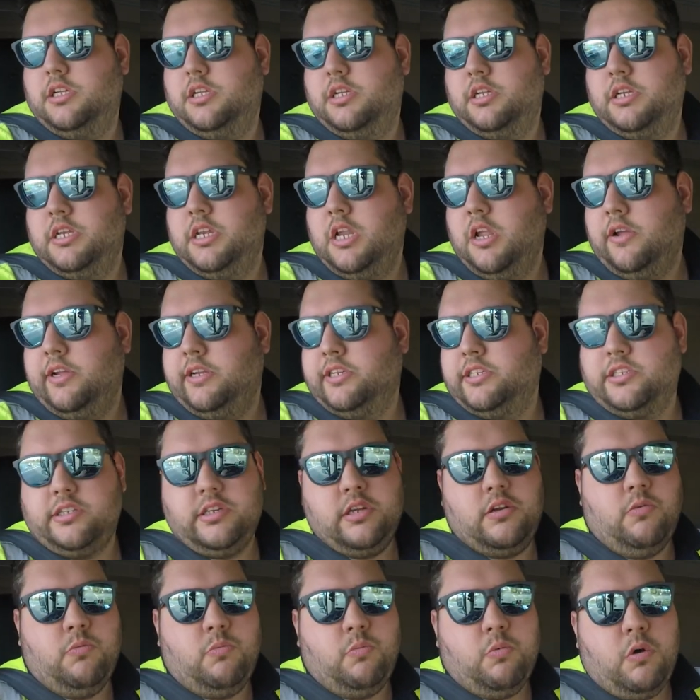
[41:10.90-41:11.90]
Nice
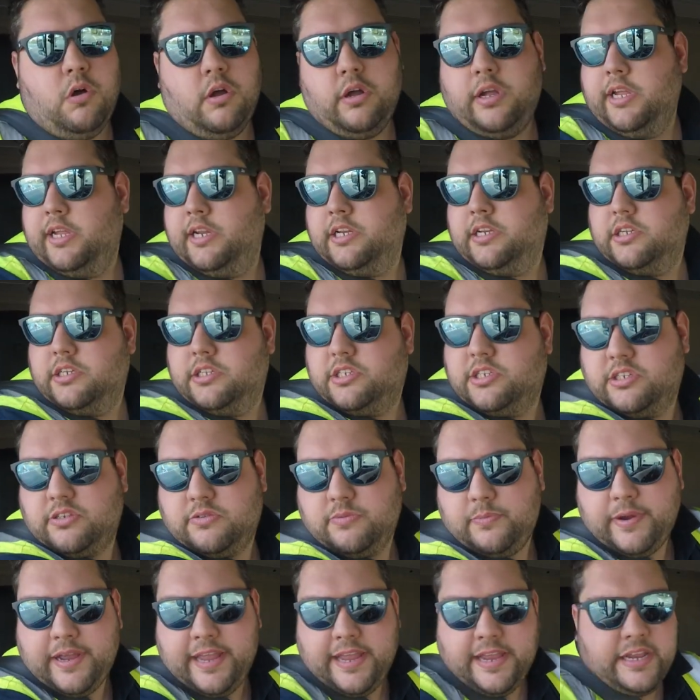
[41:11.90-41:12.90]
wide
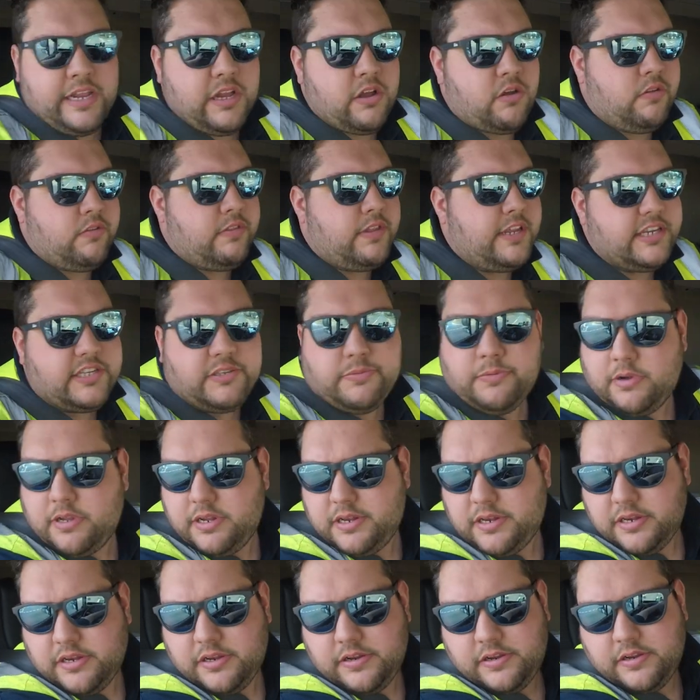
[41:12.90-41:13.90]
swing on this
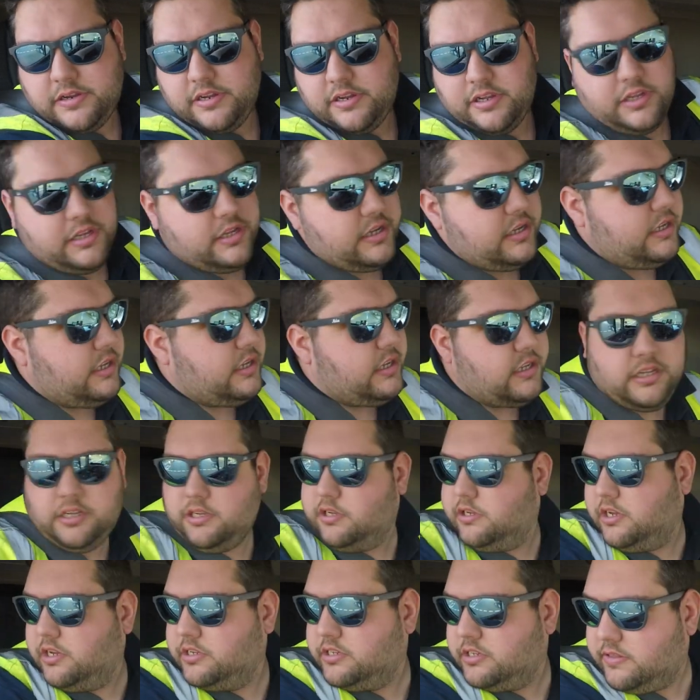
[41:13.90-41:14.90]
one
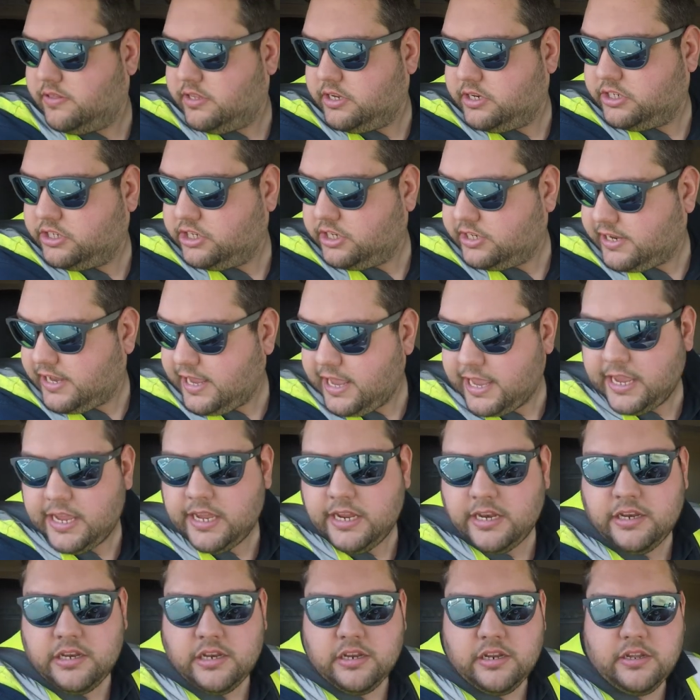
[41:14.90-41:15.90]
because of the
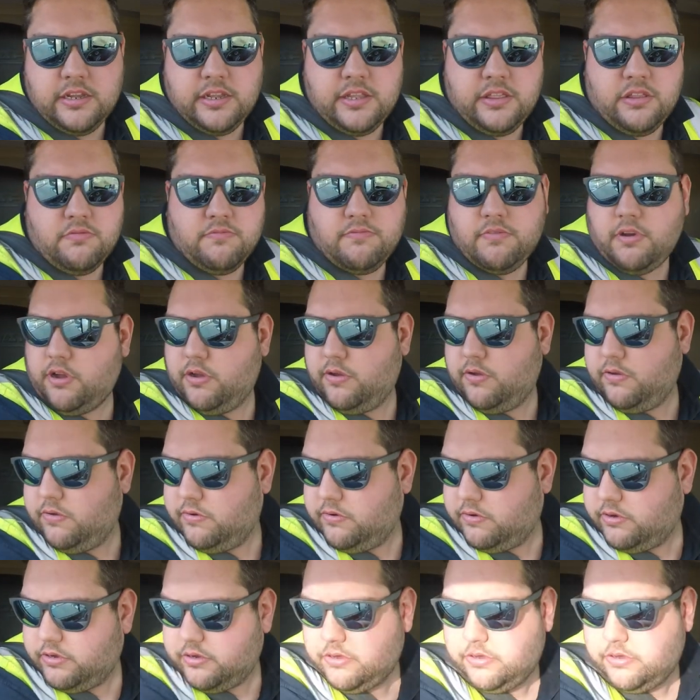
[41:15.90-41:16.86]
chicane in the road.